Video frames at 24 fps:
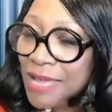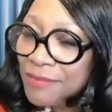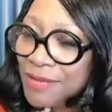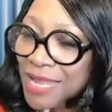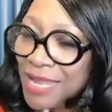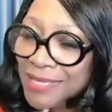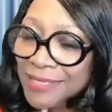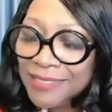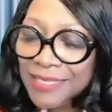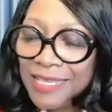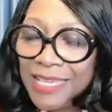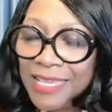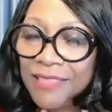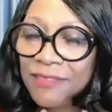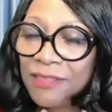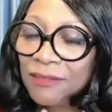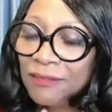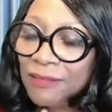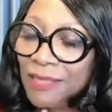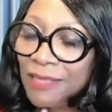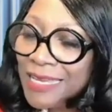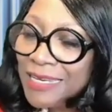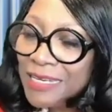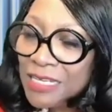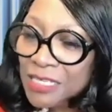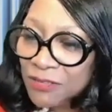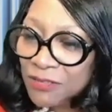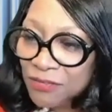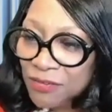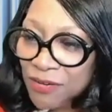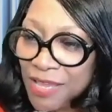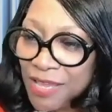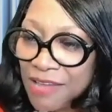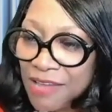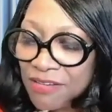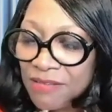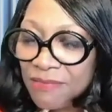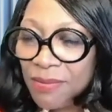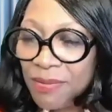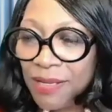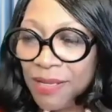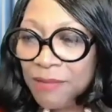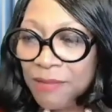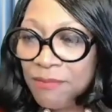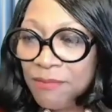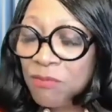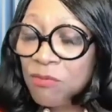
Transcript: And I'm not saying the lane is for everybody,